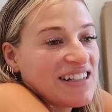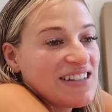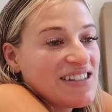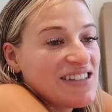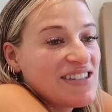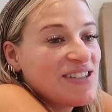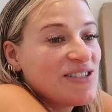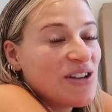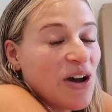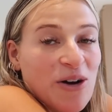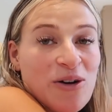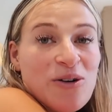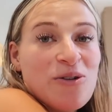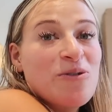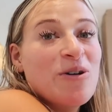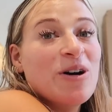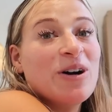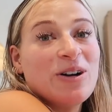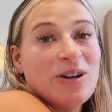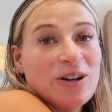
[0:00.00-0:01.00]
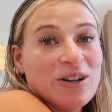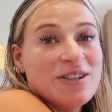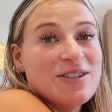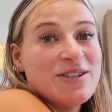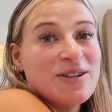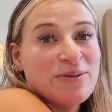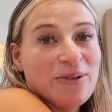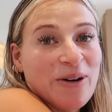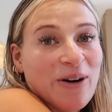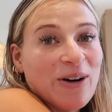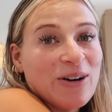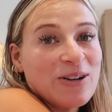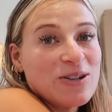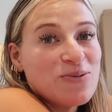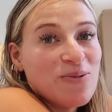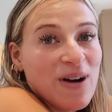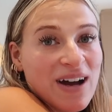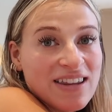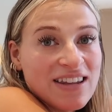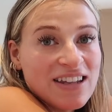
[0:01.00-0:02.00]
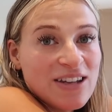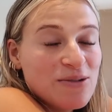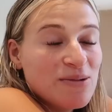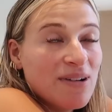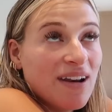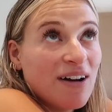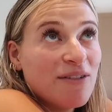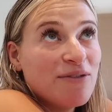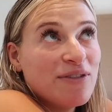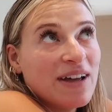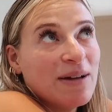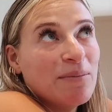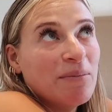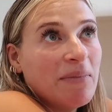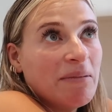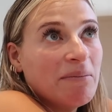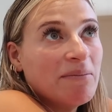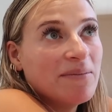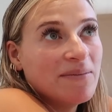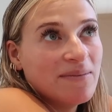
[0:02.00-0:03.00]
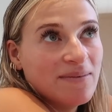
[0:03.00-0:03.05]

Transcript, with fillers: so good to watch, whether you love him